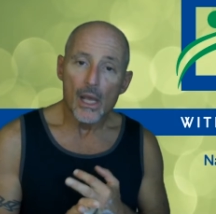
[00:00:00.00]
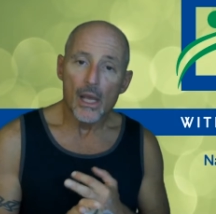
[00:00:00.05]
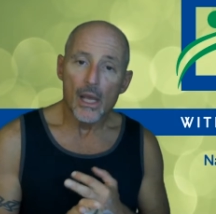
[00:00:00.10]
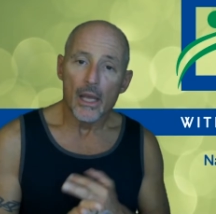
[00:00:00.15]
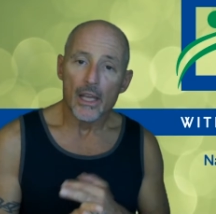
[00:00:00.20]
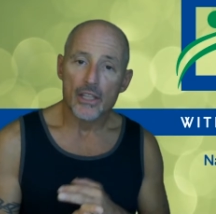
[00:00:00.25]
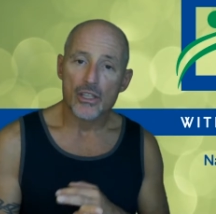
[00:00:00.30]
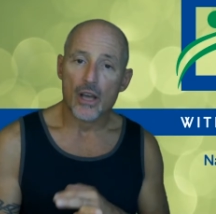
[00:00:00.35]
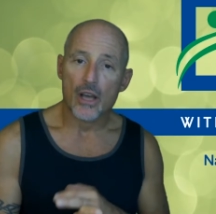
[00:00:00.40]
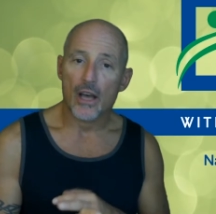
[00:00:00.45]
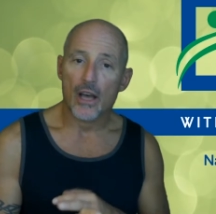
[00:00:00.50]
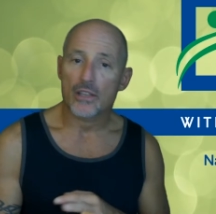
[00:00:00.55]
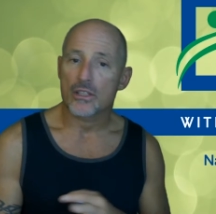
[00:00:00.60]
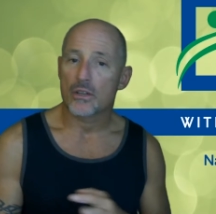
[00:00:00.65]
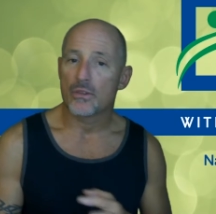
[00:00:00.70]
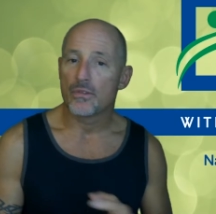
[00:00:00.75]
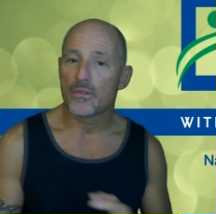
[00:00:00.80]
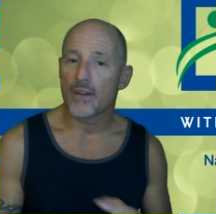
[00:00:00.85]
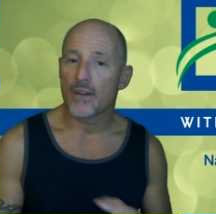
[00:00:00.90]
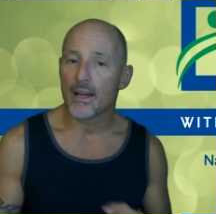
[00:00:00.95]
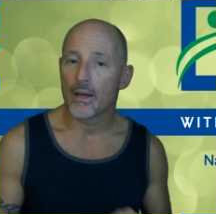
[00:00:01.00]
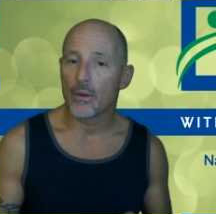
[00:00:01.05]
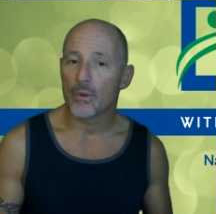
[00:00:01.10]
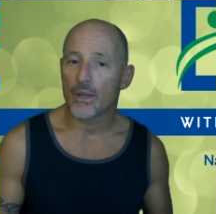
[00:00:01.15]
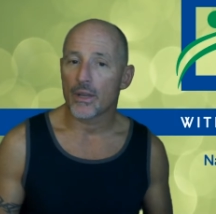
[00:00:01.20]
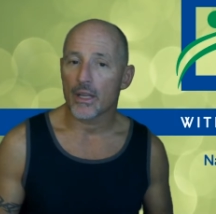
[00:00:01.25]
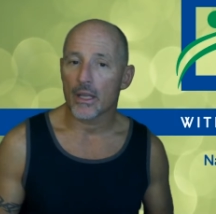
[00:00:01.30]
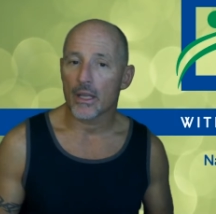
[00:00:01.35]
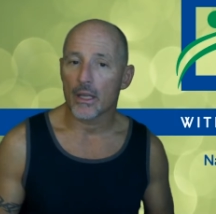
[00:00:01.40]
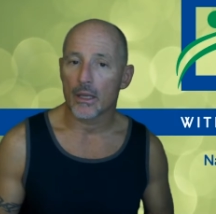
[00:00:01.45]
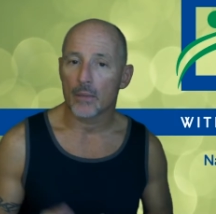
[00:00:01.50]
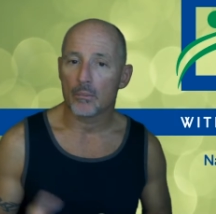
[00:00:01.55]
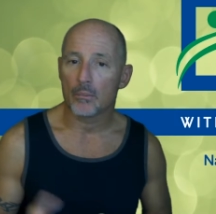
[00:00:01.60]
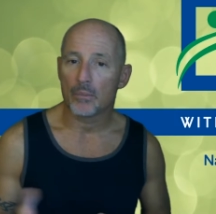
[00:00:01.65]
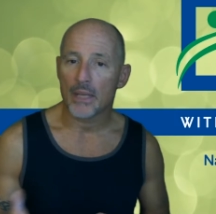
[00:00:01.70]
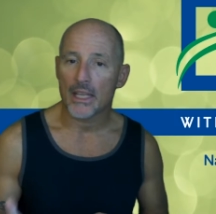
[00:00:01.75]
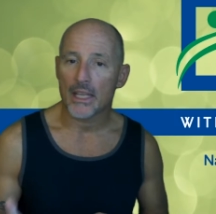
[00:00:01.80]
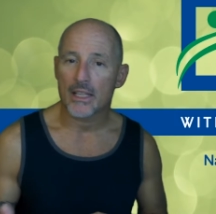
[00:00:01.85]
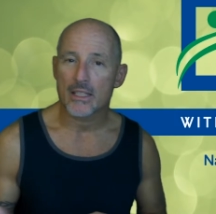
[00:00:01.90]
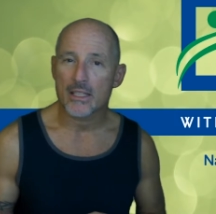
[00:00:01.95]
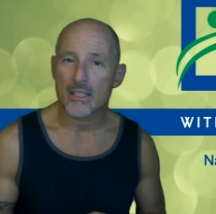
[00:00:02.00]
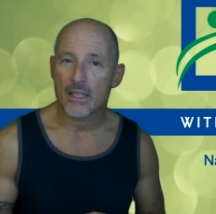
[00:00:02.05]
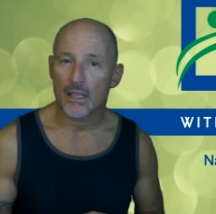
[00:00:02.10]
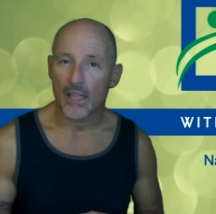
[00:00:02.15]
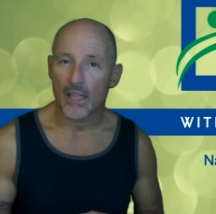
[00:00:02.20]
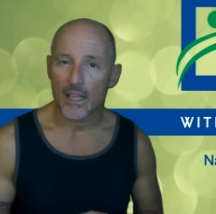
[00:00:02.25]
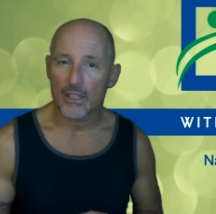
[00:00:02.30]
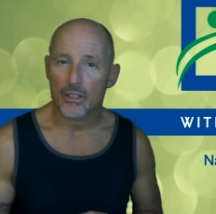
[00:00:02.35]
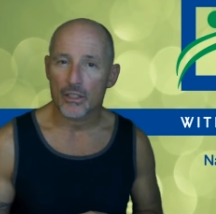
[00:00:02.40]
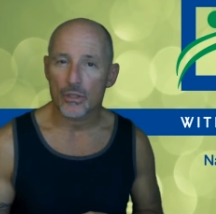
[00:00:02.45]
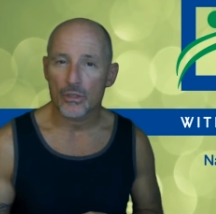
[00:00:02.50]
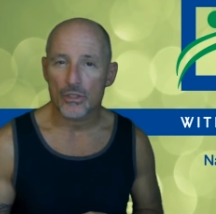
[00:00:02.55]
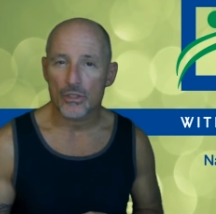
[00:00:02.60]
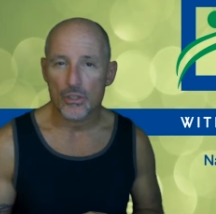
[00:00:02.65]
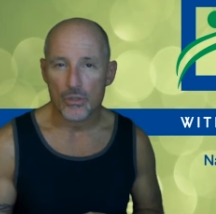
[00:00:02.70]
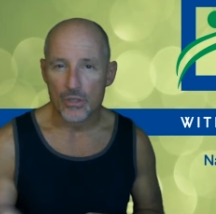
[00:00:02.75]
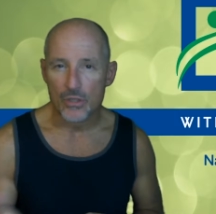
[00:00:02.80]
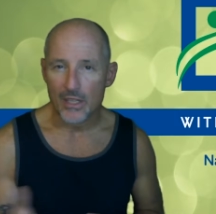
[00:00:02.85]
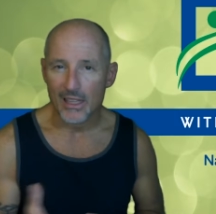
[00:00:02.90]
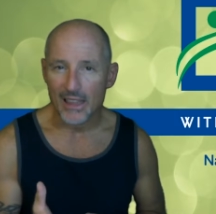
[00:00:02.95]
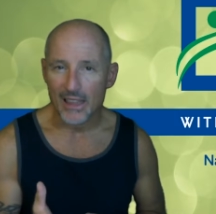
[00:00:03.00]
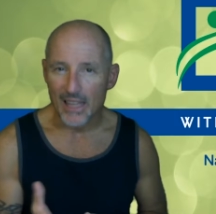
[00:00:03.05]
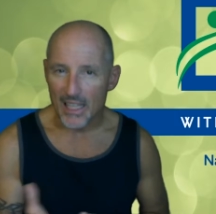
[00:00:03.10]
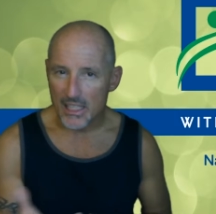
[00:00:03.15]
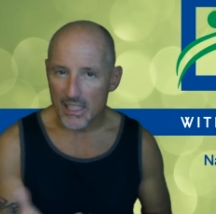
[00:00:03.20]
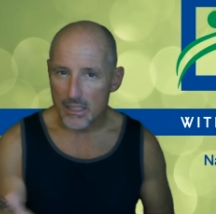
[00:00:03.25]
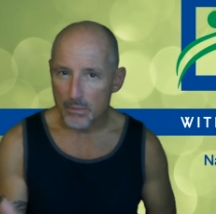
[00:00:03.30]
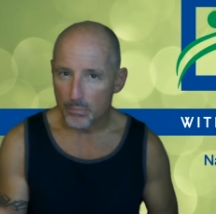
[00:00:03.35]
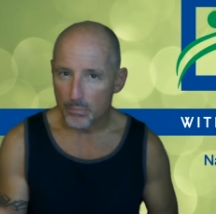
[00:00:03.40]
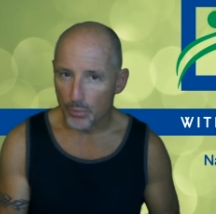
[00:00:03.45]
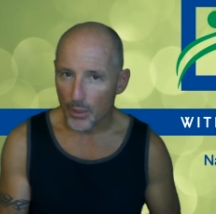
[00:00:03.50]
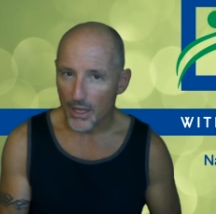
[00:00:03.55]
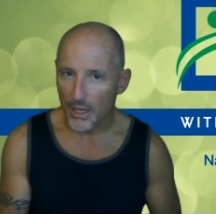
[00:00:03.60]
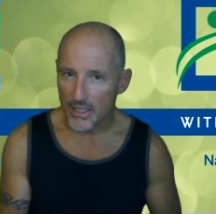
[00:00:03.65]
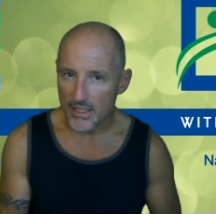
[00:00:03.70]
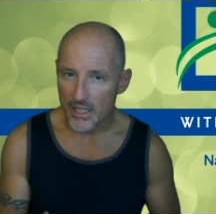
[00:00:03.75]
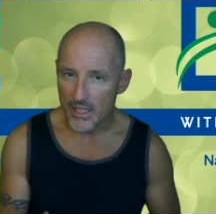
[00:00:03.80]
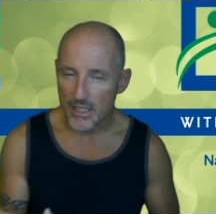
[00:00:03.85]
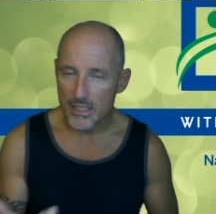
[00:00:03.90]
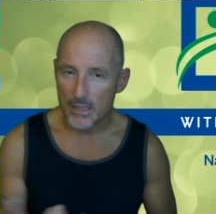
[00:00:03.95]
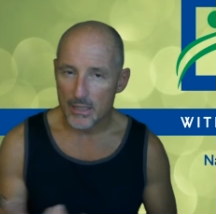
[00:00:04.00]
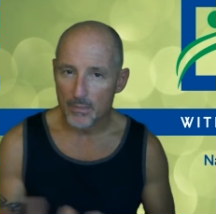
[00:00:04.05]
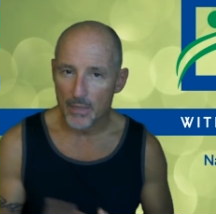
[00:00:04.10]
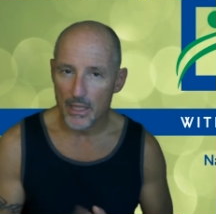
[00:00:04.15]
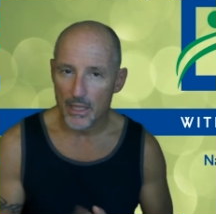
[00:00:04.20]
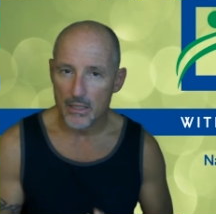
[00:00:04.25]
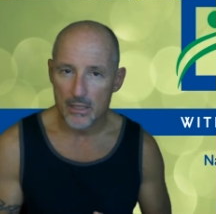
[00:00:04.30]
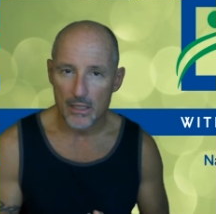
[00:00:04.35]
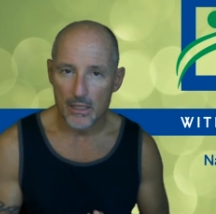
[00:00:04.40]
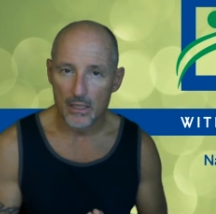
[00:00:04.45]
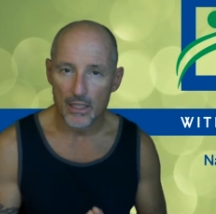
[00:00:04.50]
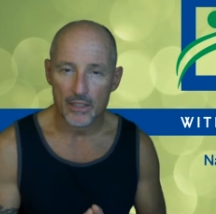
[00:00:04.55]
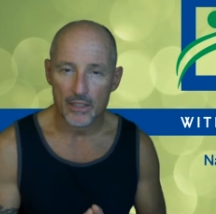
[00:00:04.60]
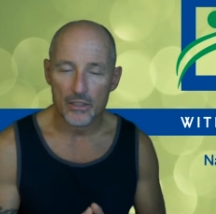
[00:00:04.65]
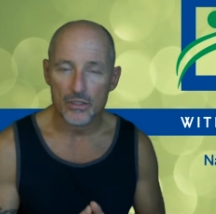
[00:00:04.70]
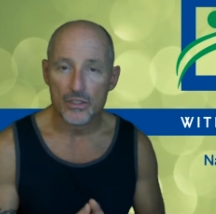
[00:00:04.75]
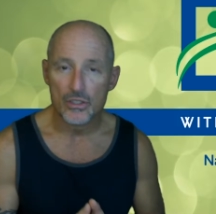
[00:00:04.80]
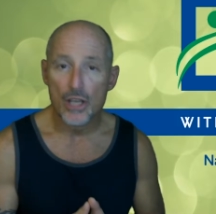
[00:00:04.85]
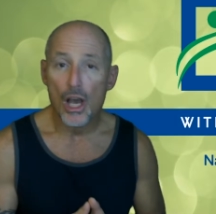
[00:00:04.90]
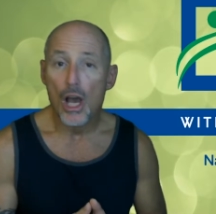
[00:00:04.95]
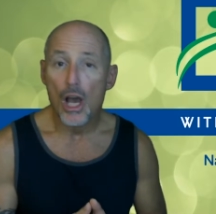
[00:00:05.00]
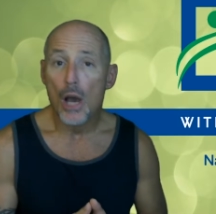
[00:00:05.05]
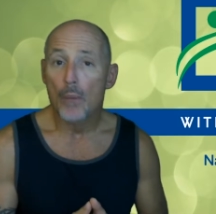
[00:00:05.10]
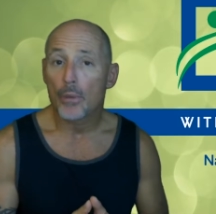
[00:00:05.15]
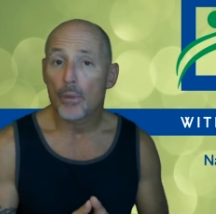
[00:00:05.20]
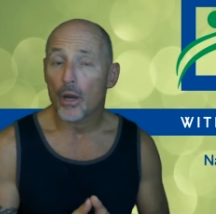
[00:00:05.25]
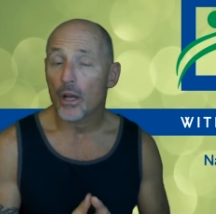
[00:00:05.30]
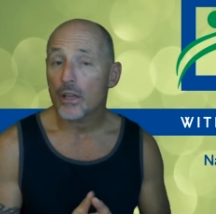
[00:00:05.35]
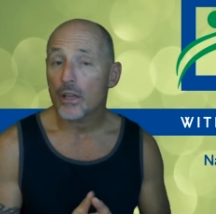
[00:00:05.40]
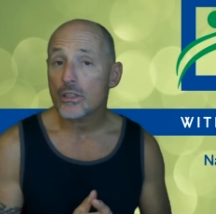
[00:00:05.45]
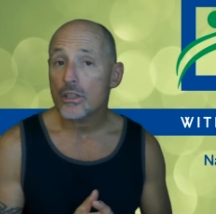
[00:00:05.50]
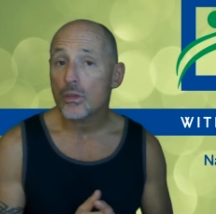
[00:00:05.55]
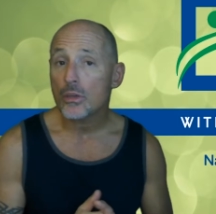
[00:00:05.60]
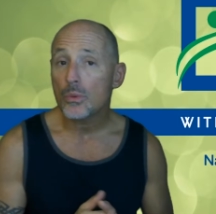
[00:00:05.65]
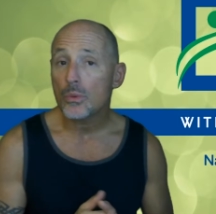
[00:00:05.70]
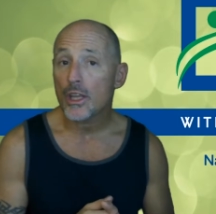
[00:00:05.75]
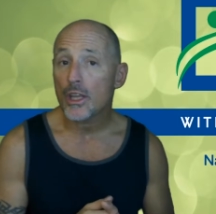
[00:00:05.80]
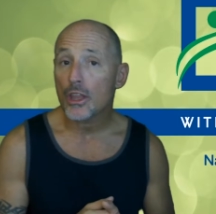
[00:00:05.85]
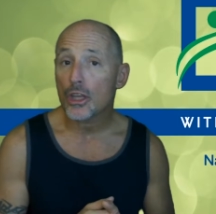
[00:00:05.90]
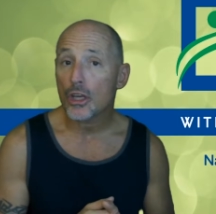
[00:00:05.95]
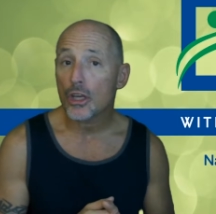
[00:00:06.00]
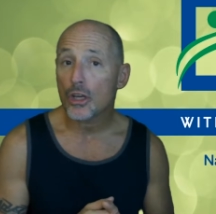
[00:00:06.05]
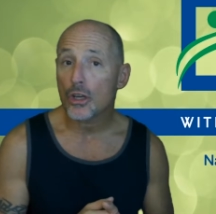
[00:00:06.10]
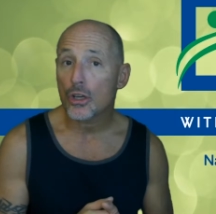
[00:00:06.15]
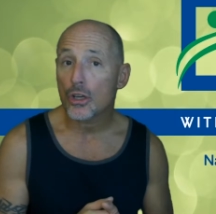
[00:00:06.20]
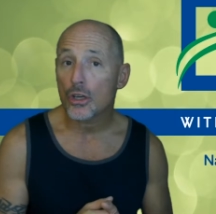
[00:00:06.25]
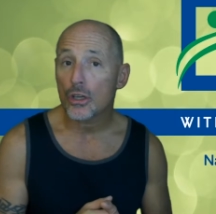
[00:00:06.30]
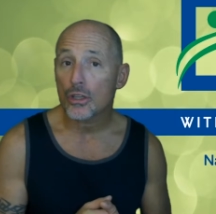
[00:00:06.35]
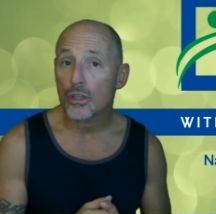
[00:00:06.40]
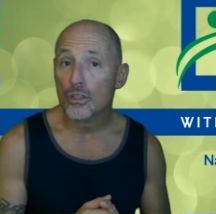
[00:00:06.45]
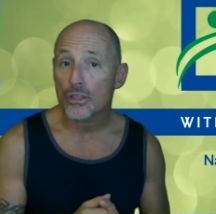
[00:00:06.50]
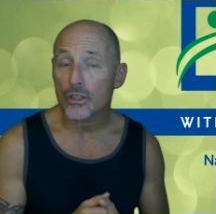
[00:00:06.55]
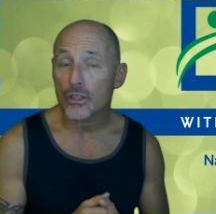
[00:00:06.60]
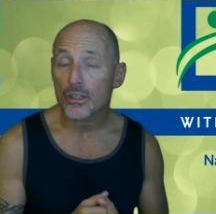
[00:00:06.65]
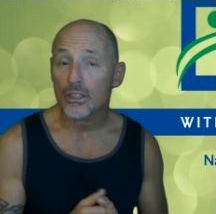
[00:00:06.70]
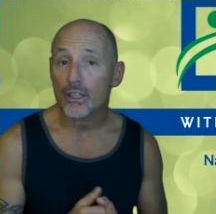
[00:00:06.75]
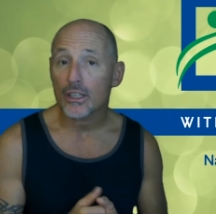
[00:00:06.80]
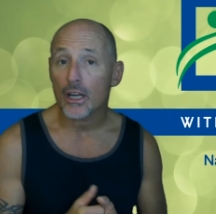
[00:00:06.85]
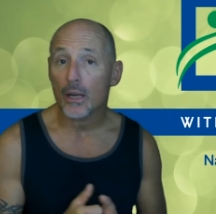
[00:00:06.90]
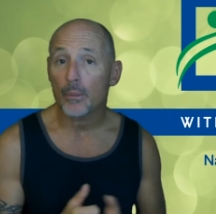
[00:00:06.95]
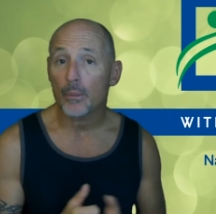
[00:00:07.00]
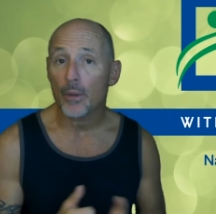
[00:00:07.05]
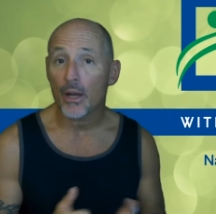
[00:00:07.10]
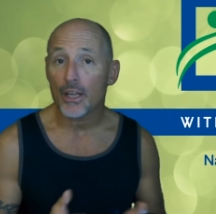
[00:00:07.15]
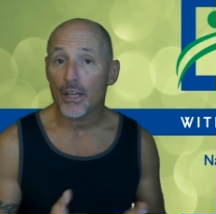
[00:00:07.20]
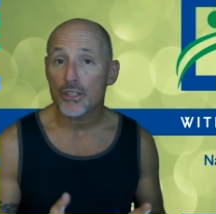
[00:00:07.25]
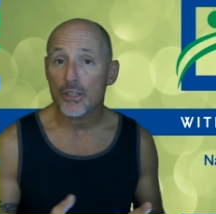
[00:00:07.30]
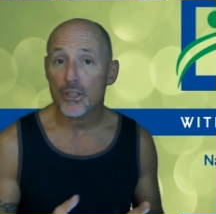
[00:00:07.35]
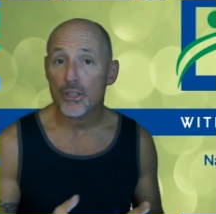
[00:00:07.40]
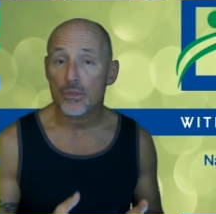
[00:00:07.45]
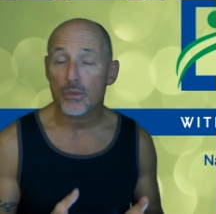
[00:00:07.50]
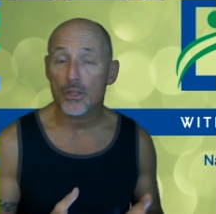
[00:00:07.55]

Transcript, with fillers: It's also found in beans and lentils, usually less processed beans and lentils, but also with certain carbohydrates